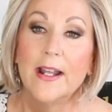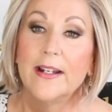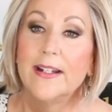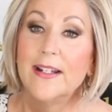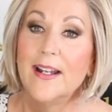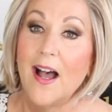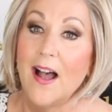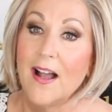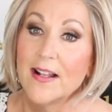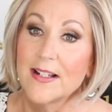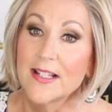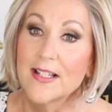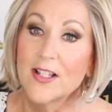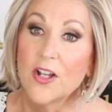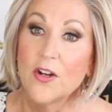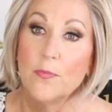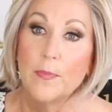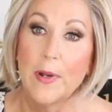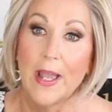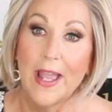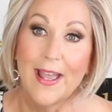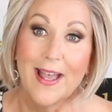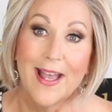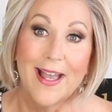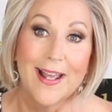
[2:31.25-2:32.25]
Not so
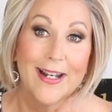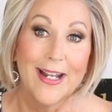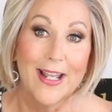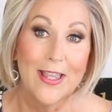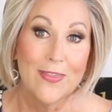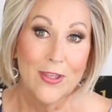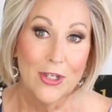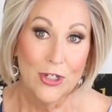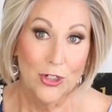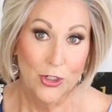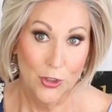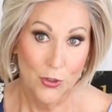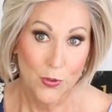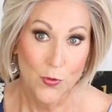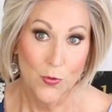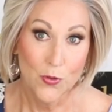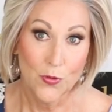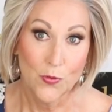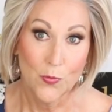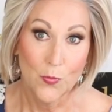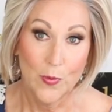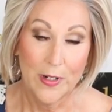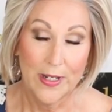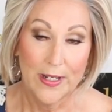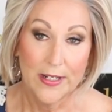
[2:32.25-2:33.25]
bad in these
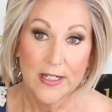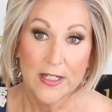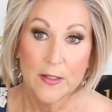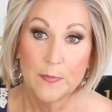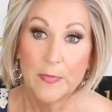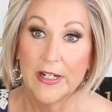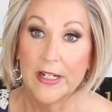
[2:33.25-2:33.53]
shorter wigs,